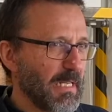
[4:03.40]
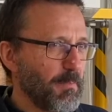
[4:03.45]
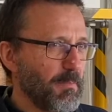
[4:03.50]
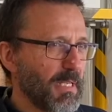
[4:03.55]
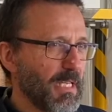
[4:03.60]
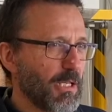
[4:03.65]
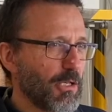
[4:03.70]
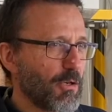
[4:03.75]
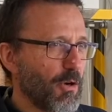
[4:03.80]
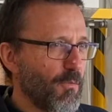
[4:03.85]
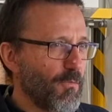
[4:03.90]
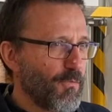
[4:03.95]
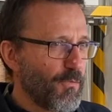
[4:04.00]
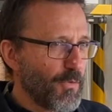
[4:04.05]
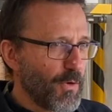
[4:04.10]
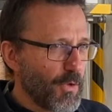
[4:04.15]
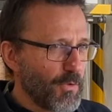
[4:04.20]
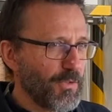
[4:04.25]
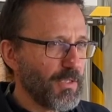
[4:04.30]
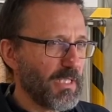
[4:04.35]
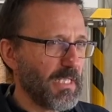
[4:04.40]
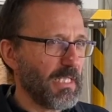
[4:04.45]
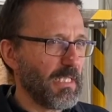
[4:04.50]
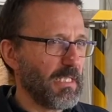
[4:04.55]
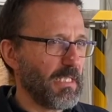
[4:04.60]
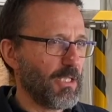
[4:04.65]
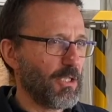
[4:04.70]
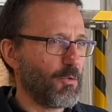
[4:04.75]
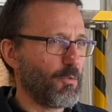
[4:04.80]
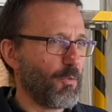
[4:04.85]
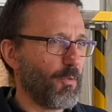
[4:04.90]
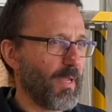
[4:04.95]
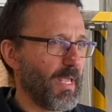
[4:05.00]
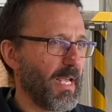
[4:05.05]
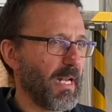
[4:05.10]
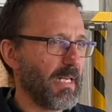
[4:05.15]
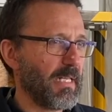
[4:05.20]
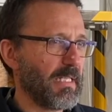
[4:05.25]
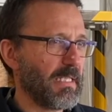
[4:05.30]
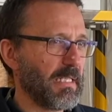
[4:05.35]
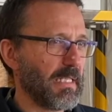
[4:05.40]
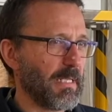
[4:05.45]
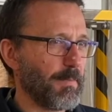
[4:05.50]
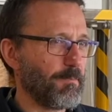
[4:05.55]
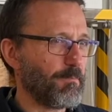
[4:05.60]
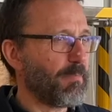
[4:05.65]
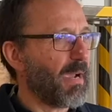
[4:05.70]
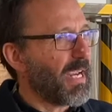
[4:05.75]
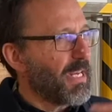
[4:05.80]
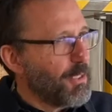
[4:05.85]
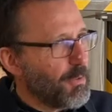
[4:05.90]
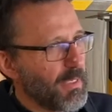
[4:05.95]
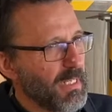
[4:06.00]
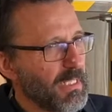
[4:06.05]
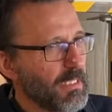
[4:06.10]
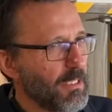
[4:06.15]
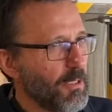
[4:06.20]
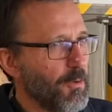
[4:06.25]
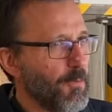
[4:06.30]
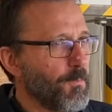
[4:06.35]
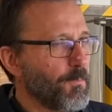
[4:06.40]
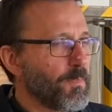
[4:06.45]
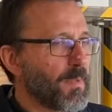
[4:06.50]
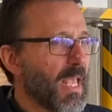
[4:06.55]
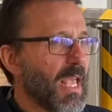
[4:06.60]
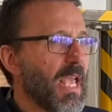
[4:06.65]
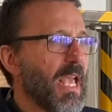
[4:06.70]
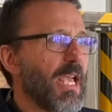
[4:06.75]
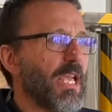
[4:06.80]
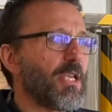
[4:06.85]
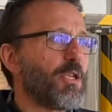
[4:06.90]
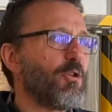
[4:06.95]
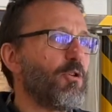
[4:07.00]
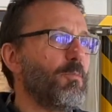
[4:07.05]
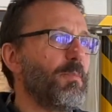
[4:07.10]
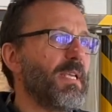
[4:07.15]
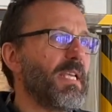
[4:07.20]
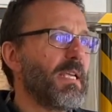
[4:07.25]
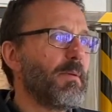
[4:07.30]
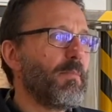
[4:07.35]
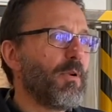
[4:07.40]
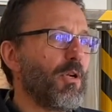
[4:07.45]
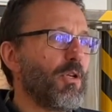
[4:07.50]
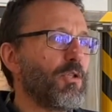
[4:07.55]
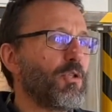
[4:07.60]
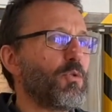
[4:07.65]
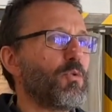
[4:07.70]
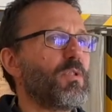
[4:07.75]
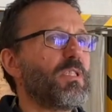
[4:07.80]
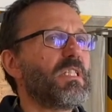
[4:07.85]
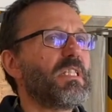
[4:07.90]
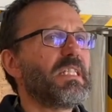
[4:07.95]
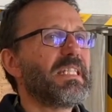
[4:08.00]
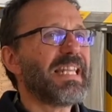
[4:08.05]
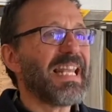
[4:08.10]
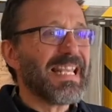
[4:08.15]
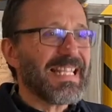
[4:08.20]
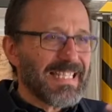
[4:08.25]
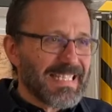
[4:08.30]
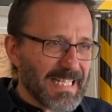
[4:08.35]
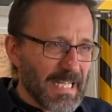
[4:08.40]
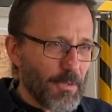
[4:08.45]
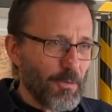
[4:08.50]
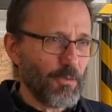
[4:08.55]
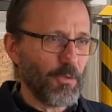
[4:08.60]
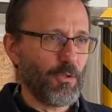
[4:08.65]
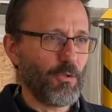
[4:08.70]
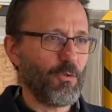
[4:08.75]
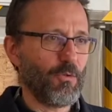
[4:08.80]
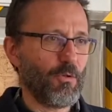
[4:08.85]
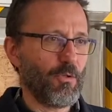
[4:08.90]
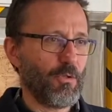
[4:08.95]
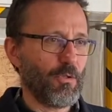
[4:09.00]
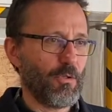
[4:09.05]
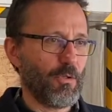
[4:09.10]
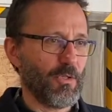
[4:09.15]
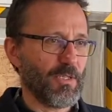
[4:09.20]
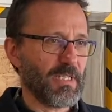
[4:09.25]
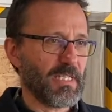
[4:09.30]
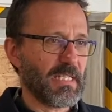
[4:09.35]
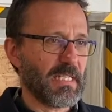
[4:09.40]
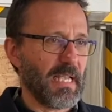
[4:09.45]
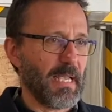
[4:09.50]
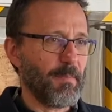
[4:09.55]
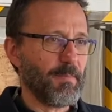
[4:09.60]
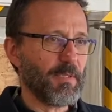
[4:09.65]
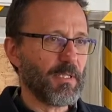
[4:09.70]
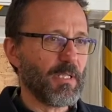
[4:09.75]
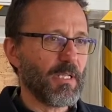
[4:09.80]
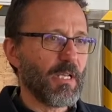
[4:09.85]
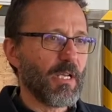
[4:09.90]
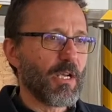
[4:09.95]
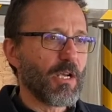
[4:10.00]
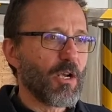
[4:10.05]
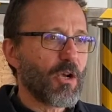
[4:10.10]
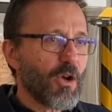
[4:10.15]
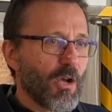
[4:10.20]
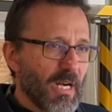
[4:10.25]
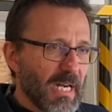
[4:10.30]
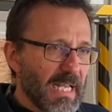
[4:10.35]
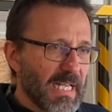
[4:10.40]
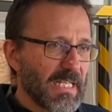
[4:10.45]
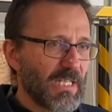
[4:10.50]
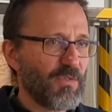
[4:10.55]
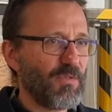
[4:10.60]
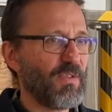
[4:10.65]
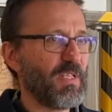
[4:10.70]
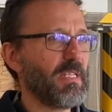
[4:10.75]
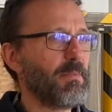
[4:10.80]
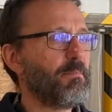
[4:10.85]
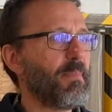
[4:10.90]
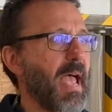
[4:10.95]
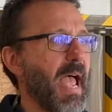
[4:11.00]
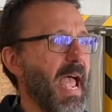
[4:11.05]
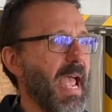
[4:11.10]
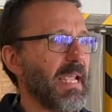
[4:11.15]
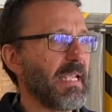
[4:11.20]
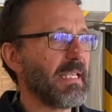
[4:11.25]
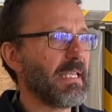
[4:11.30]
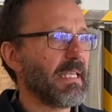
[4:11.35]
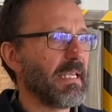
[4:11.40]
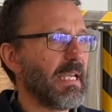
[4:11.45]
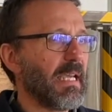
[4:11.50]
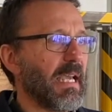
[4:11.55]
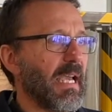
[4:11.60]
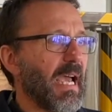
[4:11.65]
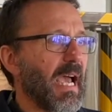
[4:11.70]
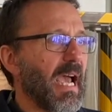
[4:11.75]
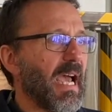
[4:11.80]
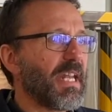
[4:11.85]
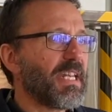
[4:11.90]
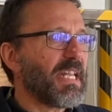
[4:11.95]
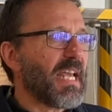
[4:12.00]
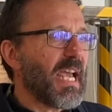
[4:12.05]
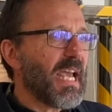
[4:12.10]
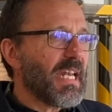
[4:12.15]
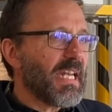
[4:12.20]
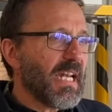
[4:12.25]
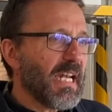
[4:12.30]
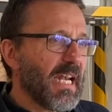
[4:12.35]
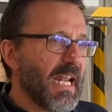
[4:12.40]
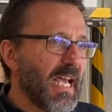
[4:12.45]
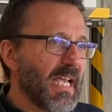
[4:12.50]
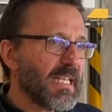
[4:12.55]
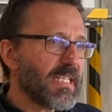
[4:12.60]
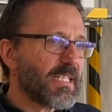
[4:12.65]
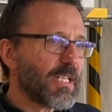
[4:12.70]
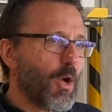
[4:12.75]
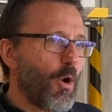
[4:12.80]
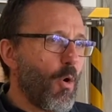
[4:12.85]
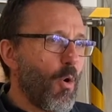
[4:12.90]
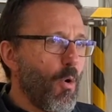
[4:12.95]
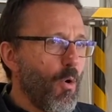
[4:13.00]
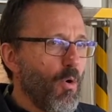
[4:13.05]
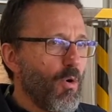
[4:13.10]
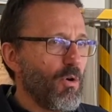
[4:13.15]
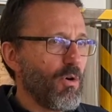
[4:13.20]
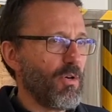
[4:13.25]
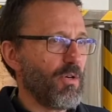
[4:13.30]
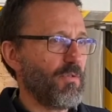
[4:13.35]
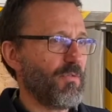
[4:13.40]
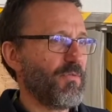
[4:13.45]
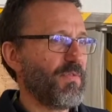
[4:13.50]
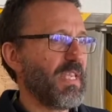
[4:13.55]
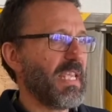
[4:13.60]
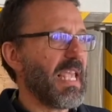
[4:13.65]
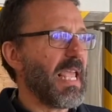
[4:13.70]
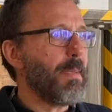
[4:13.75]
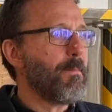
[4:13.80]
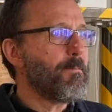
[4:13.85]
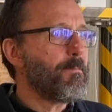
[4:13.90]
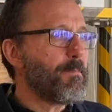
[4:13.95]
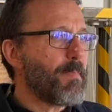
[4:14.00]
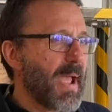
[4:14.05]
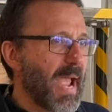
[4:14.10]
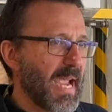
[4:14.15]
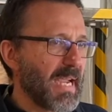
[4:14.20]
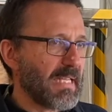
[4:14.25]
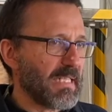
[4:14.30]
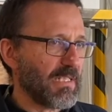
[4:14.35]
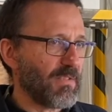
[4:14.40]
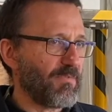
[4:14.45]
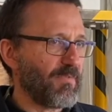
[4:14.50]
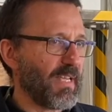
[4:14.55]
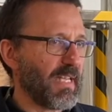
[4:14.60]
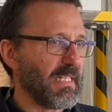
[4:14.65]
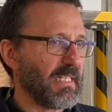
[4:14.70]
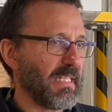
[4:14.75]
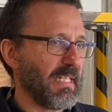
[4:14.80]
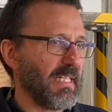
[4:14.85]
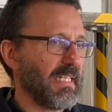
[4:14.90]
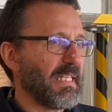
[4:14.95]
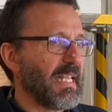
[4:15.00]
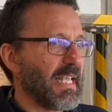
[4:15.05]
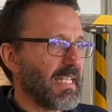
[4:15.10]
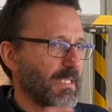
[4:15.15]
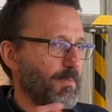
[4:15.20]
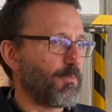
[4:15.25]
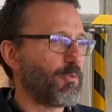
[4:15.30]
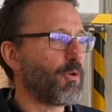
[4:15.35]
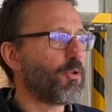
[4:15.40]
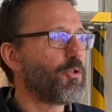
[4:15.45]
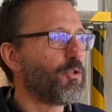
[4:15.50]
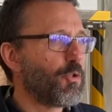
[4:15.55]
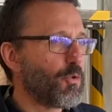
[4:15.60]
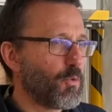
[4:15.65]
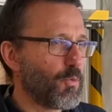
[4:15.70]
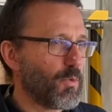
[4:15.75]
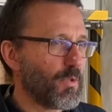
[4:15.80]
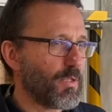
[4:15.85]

be confronted to reality. By doing so, you'll be able to test out your concept, collect feedback, and analyze all the impact that it has produced.